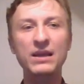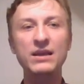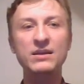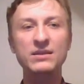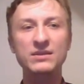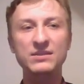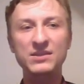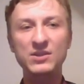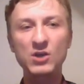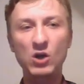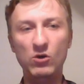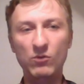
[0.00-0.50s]

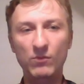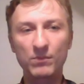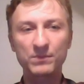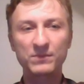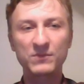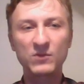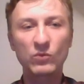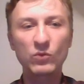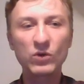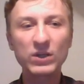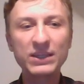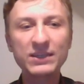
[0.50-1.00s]

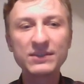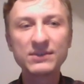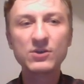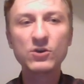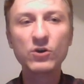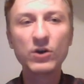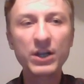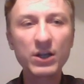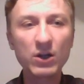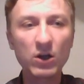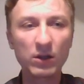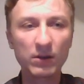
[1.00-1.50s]
So what is
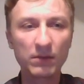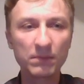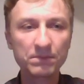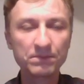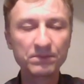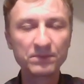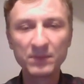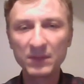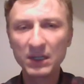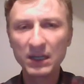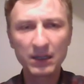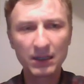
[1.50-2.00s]
going on?
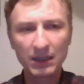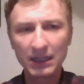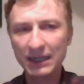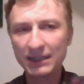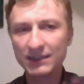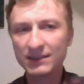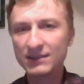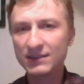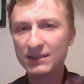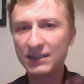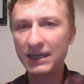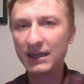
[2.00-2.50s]

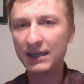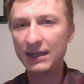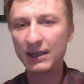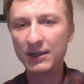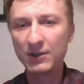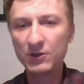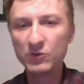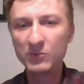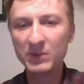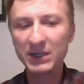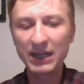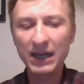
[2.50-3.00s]
Let's take a
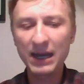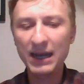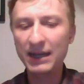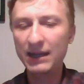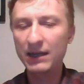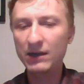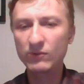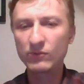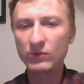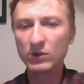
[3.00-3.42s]
human eye.